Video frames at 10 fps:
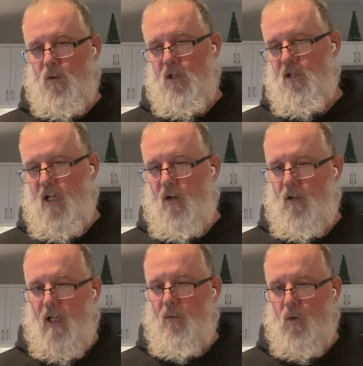We'll just say,
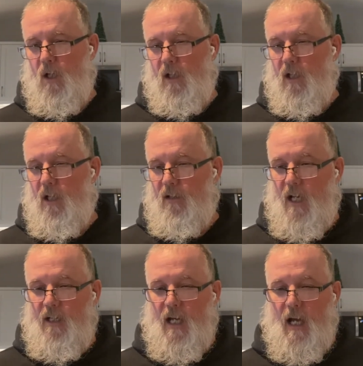okay, we're not going to cut
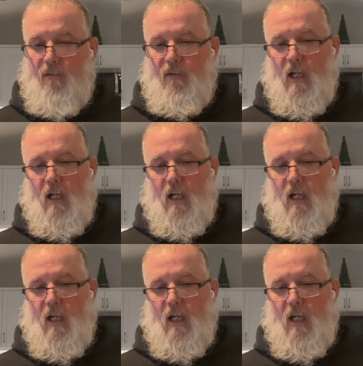that in half.